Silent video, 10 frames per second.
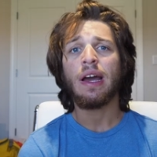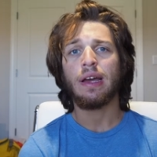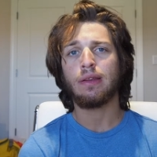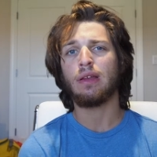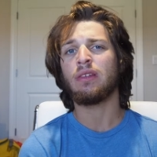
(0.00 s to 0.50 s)

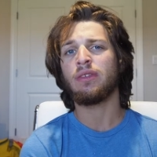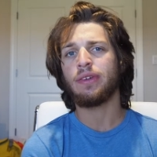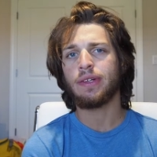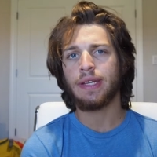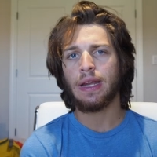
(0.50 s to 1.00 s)
It doesn't
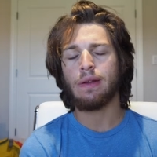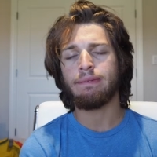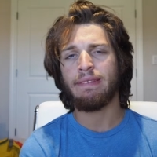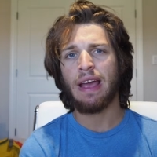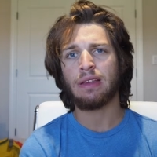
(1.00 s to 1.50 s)
really get
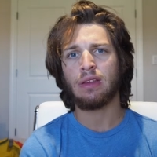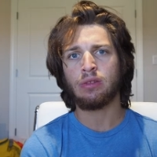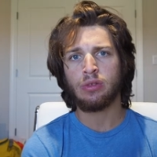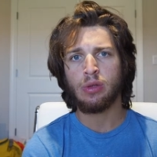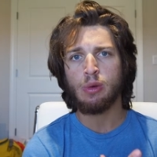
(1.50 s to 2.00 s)

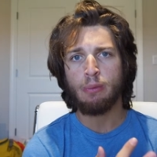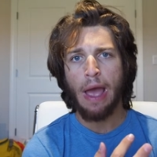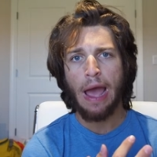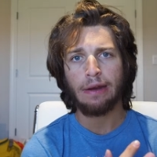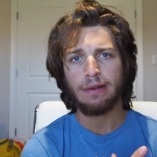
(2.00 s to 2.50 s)
affected too
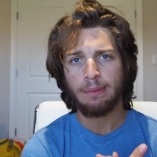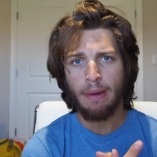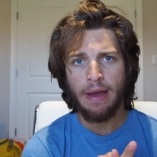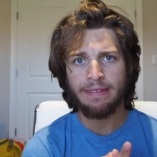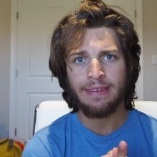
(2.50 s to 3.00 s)
badly
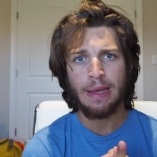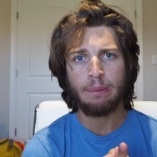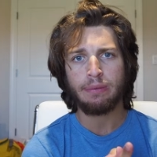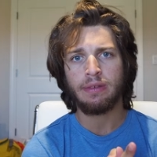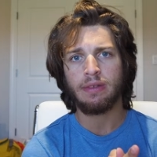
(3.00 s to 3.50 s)
by
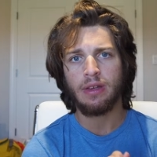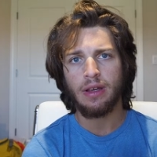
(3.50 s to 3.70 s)
dips,